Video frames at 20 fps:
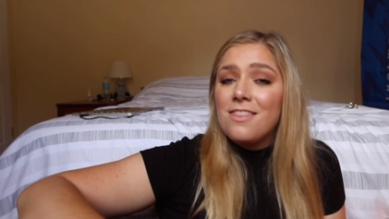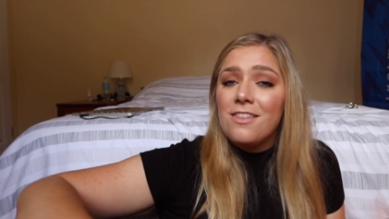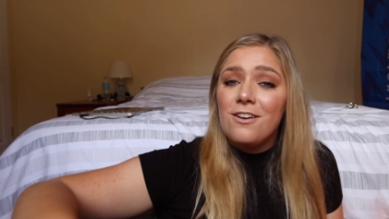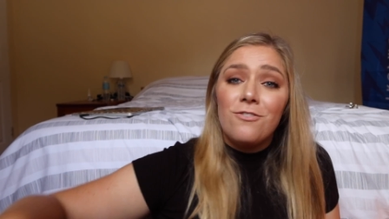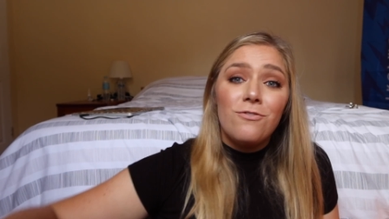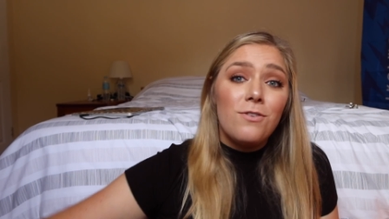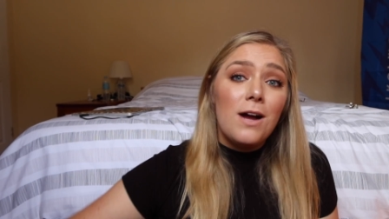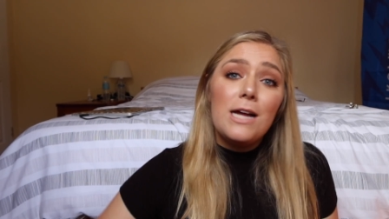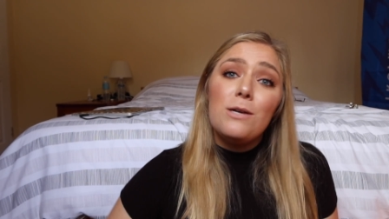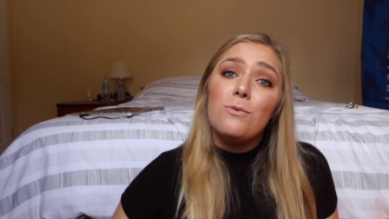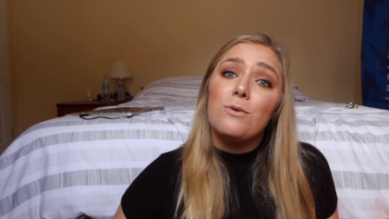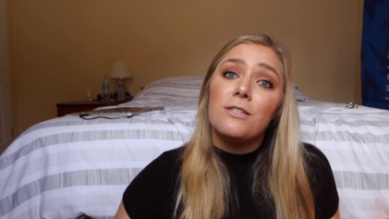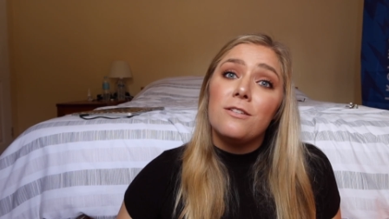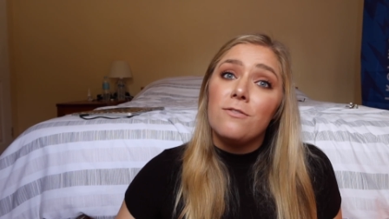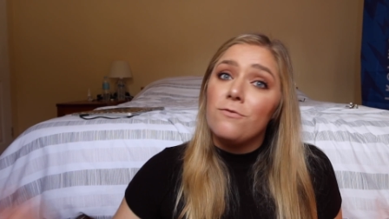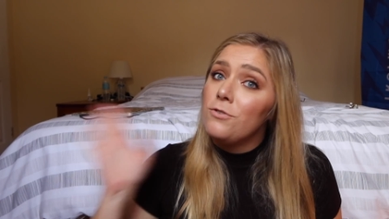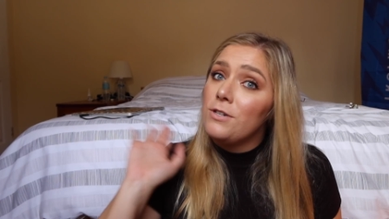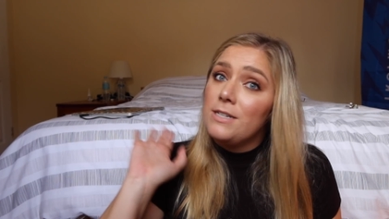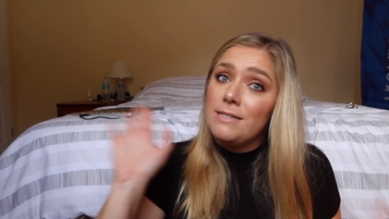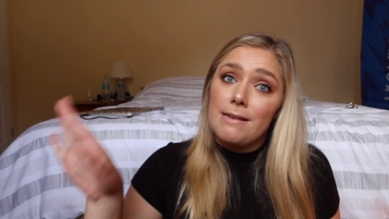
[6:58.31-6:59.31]
They're fine with
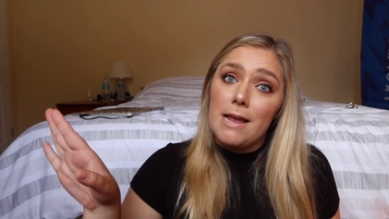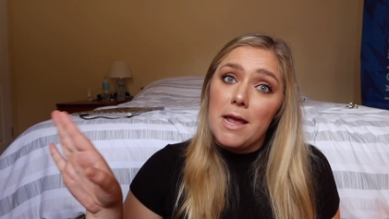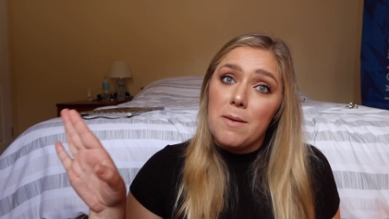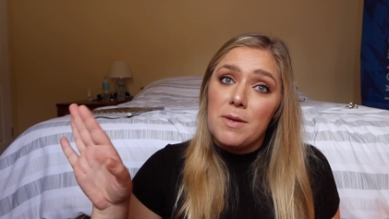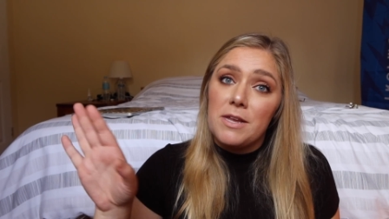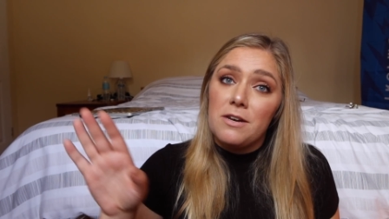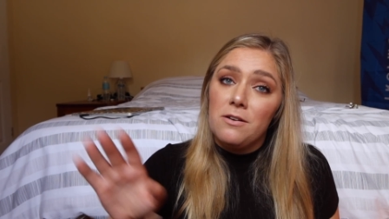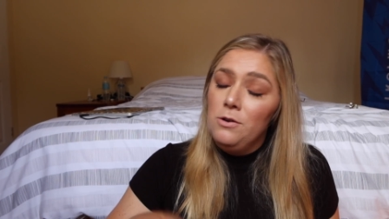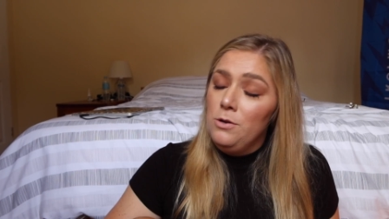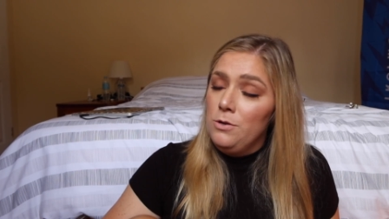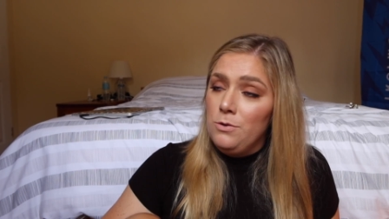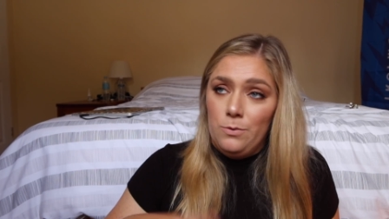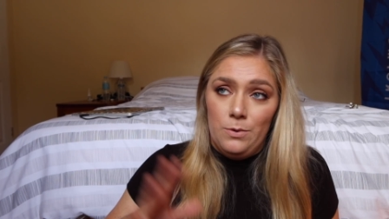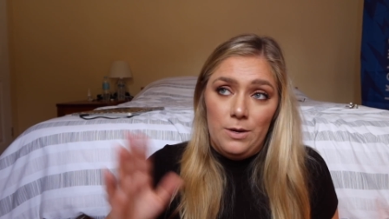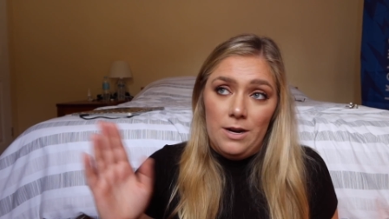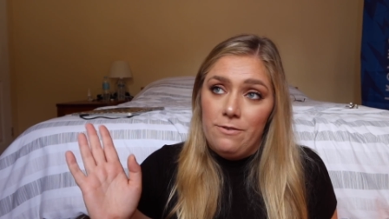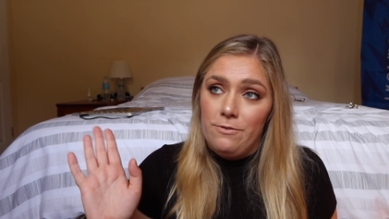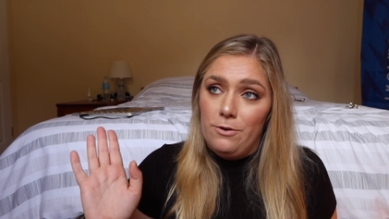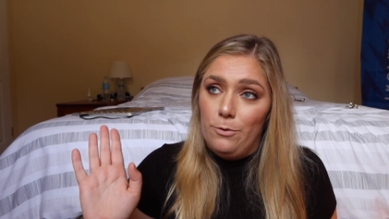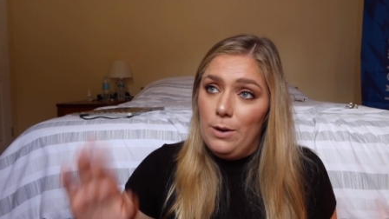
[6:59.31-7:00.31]
some free salmon, or
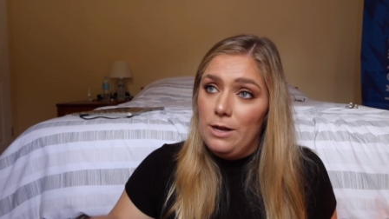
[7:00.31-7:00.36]
whatever